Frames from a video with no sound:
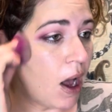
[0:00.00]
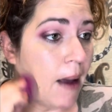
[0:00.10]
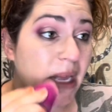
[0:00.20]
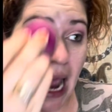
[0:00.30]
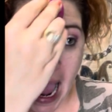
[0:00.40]
I
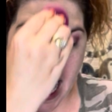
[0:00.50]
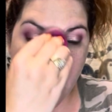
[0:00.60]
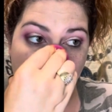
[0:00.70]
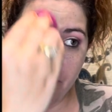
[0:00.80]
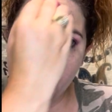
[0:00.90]
mean, I
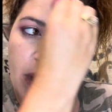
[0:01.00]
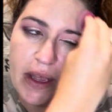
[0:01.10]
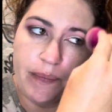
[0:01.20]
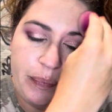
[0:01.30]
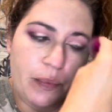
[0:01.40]
have,
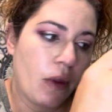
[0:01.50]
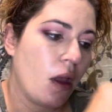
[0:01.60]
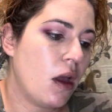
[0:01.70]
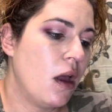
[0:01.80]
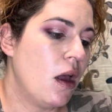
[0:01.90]
but
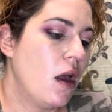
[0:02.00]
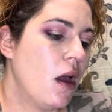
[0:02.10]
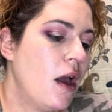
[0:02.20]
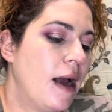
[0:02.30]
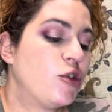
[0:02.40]

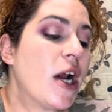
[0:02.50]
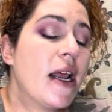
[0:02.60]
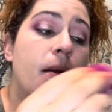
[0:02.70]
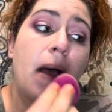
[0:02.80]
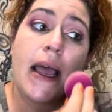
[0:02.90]
I'm trying
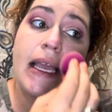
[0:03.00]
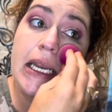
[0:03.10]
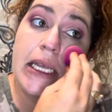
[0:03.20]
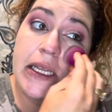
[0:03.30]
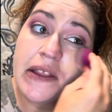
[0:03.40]
not to buy
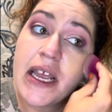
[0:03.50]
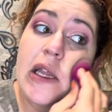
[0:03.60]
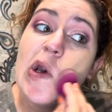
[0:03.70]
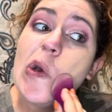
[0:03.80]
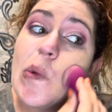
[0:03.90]

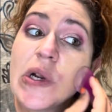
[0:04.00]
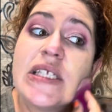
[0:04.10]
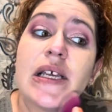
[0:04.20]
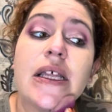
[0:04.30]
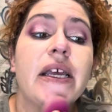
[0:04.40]
anything new
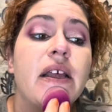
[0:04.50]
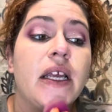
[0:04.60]
recently.